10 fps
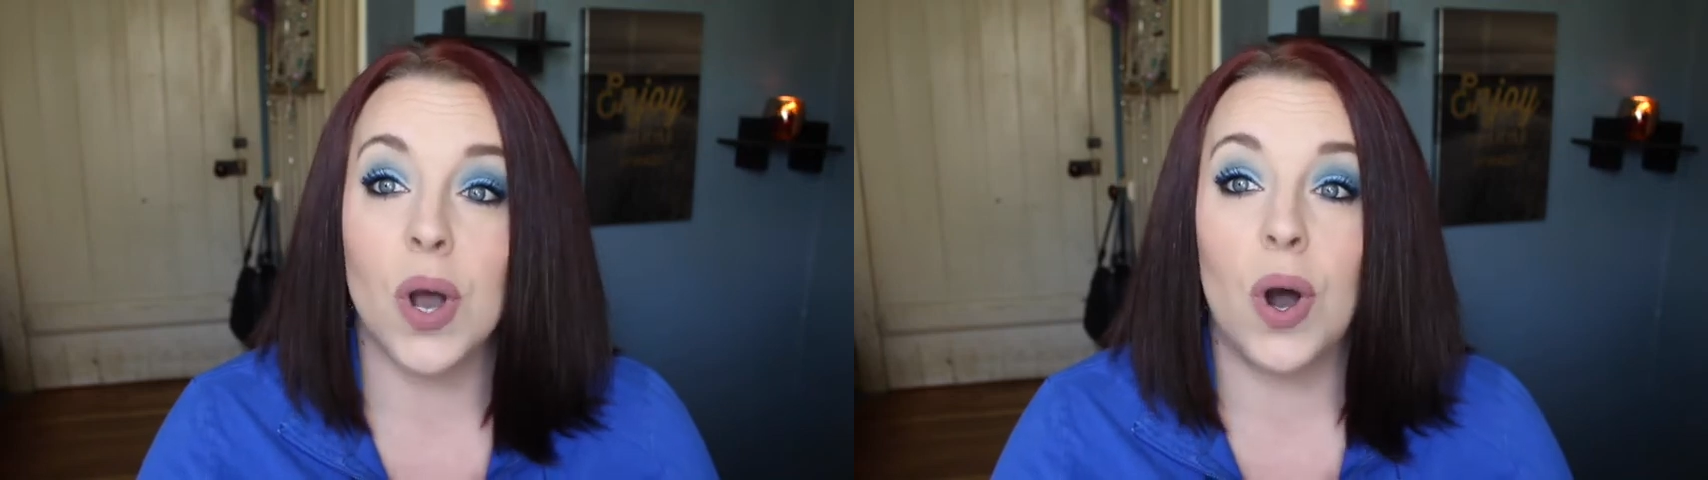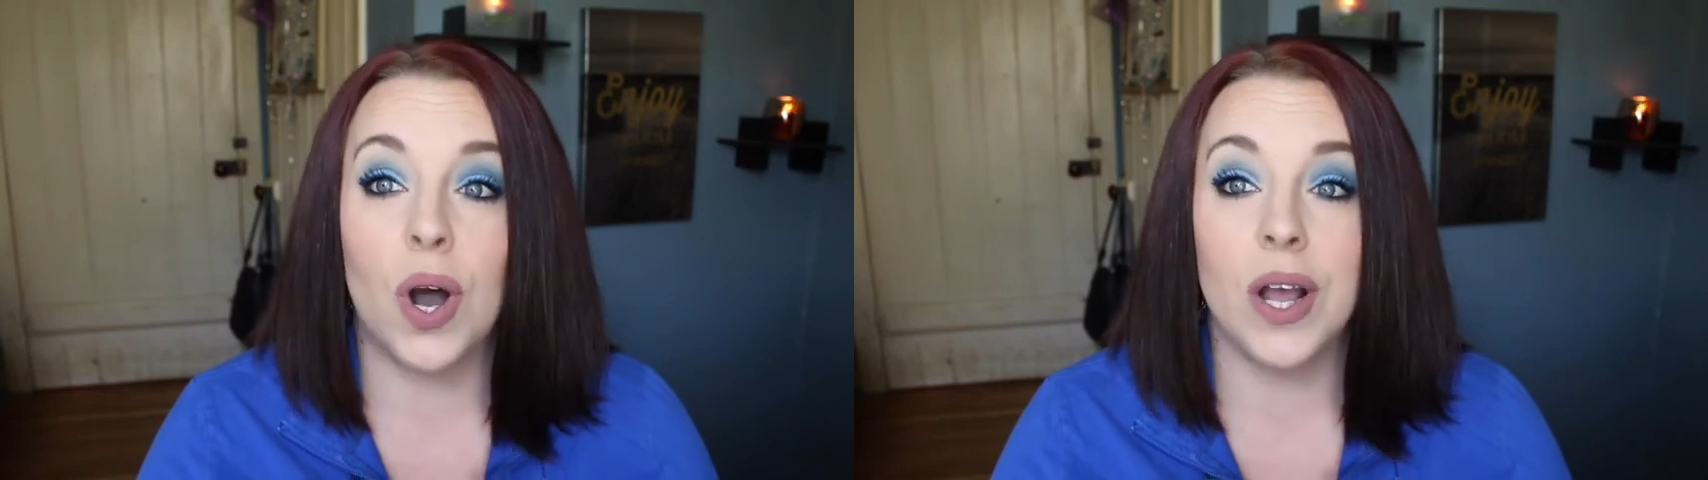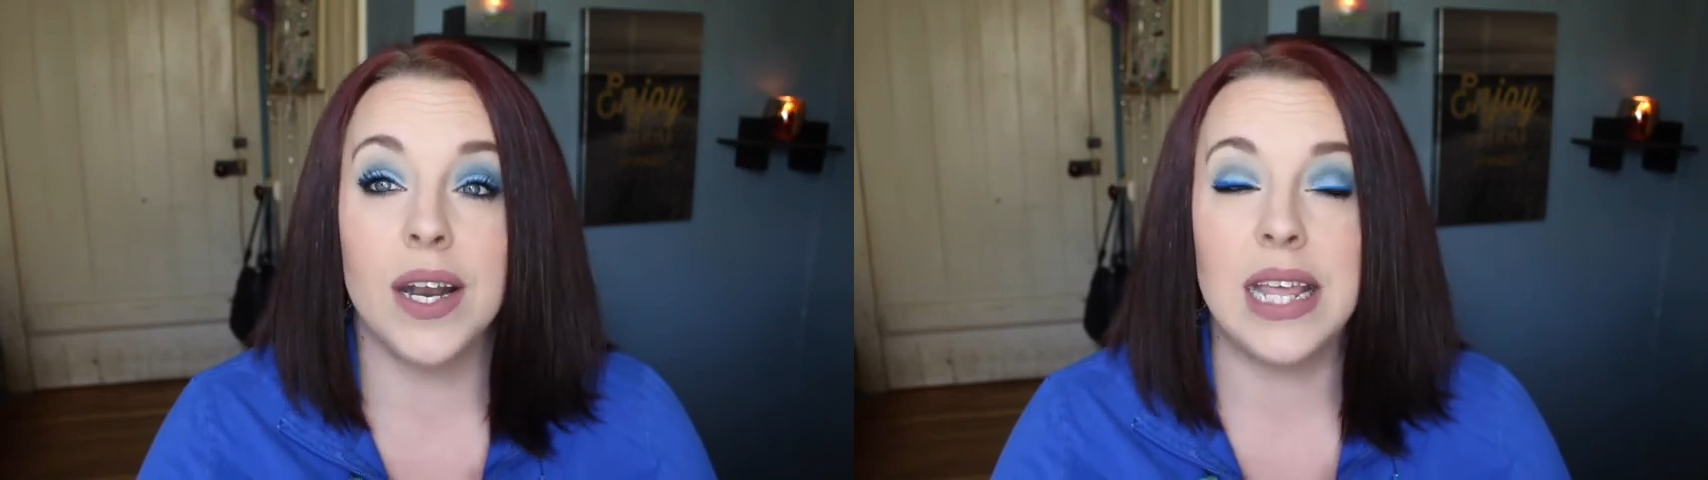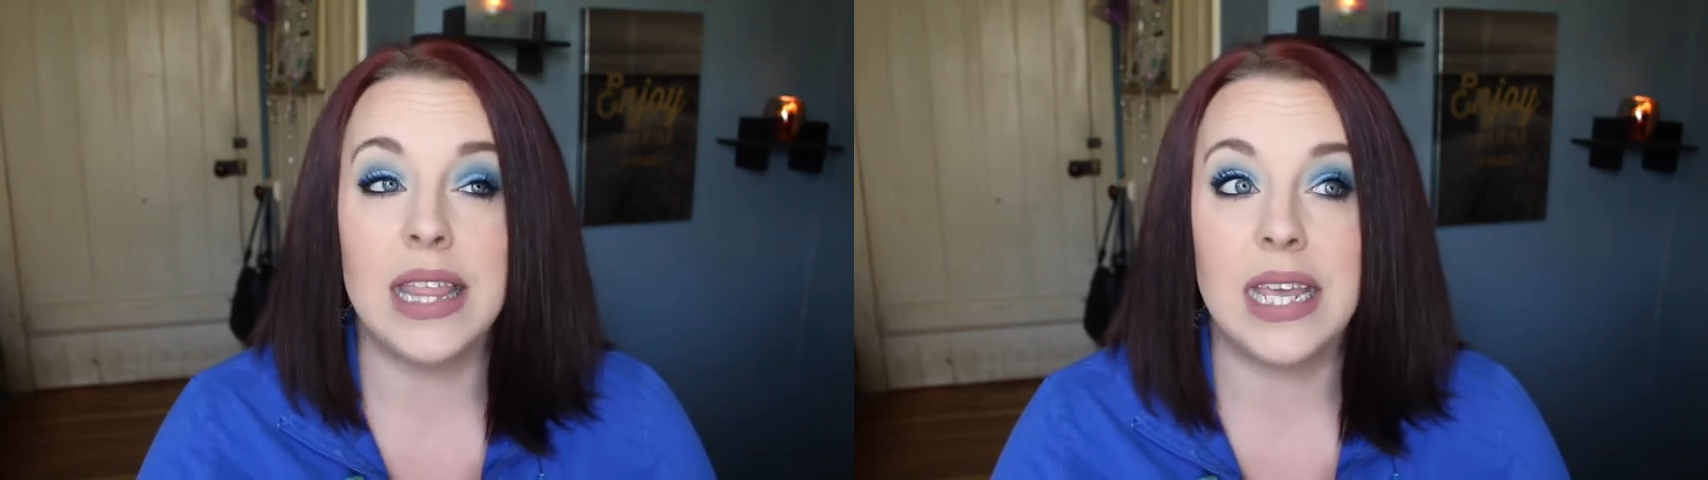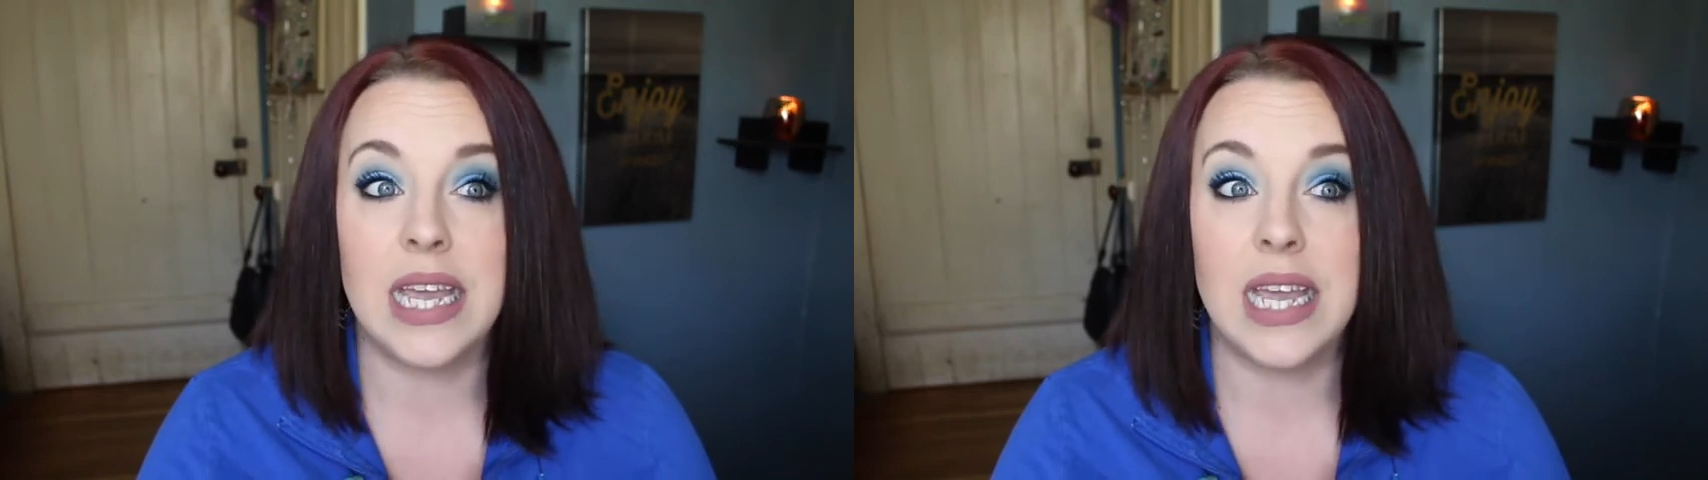on
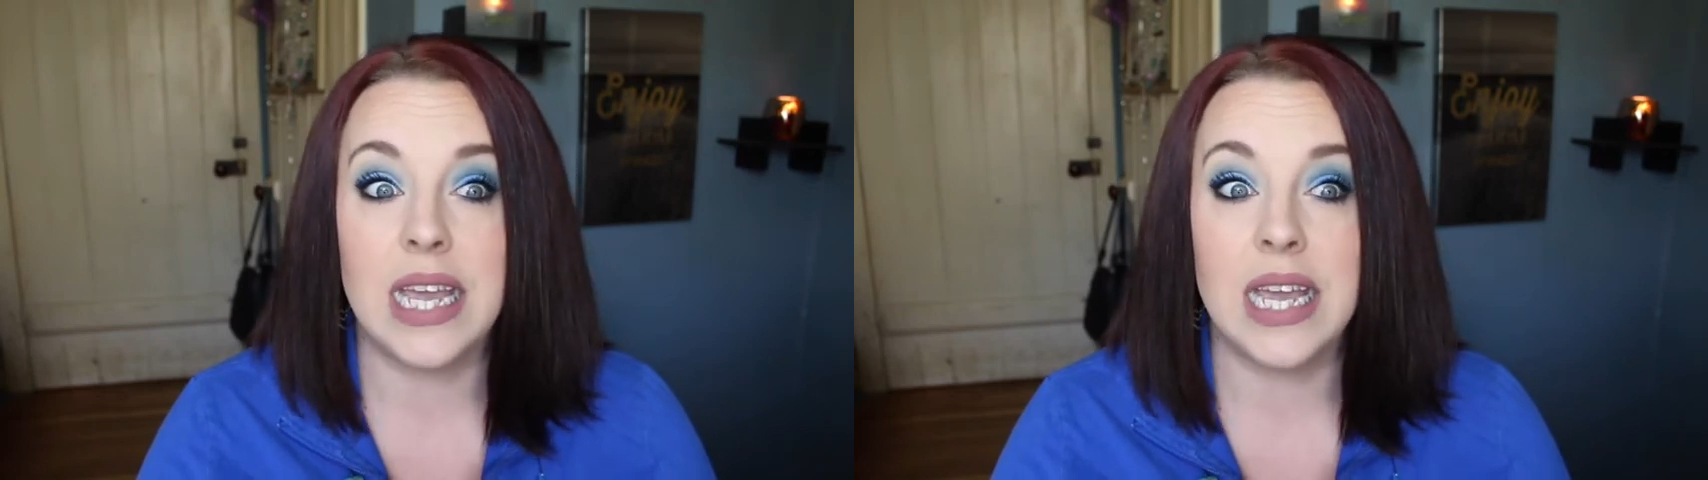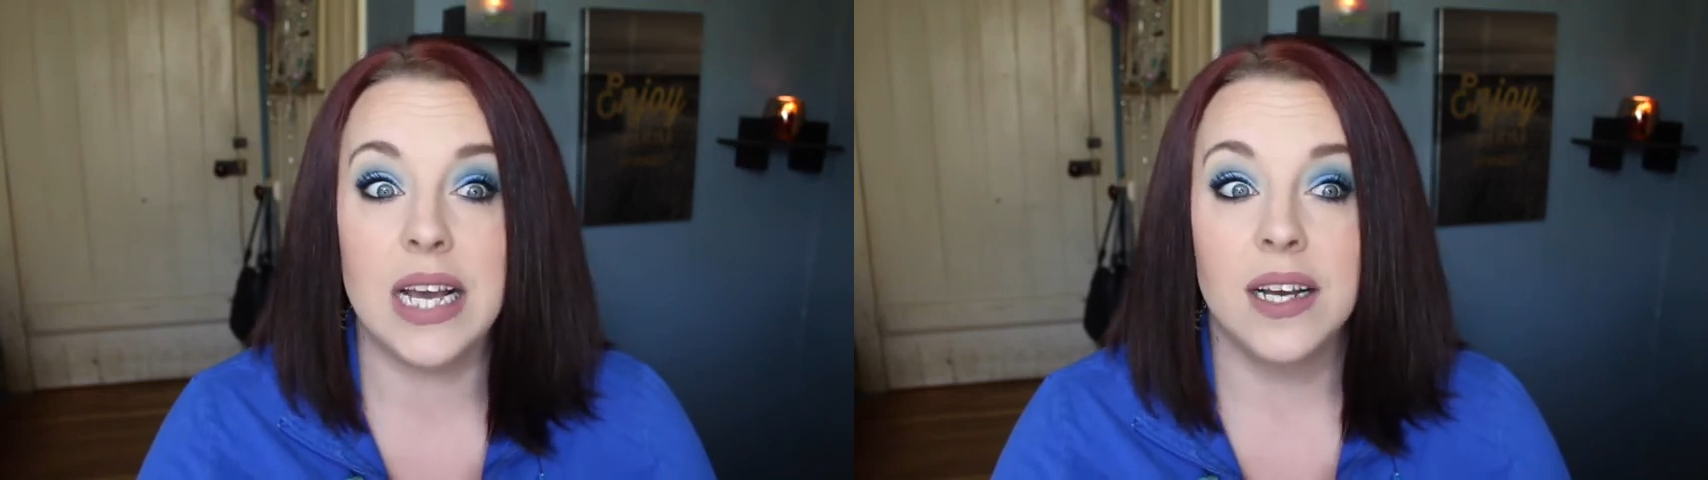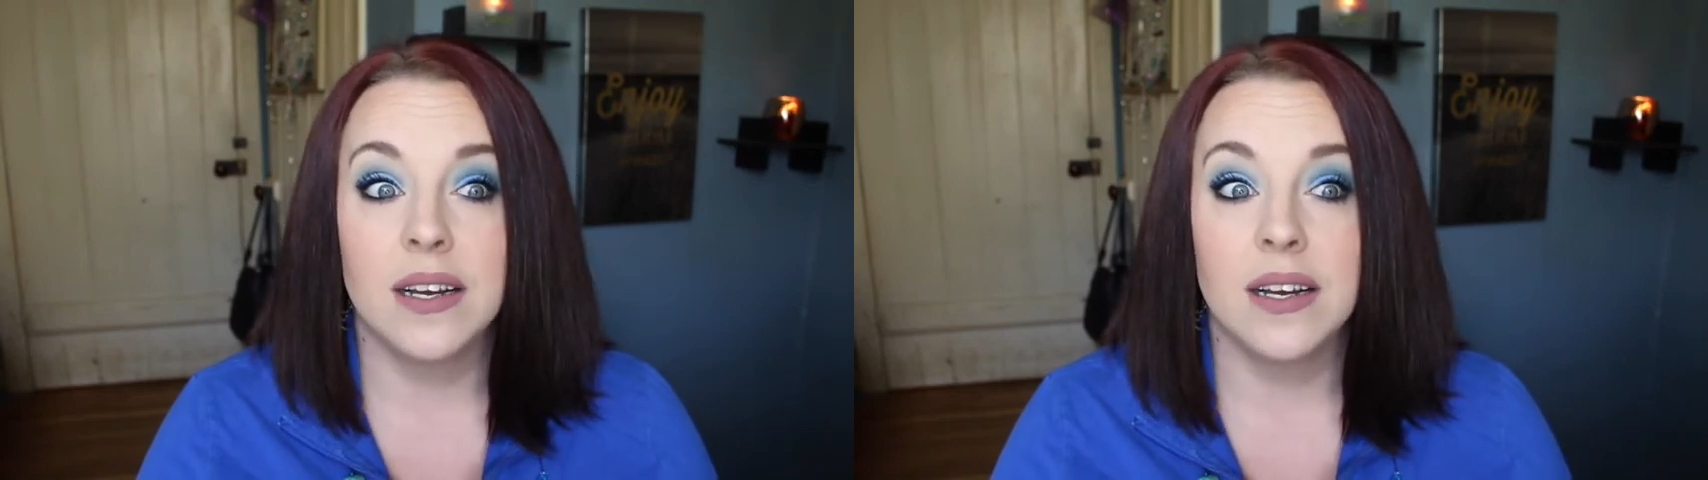the,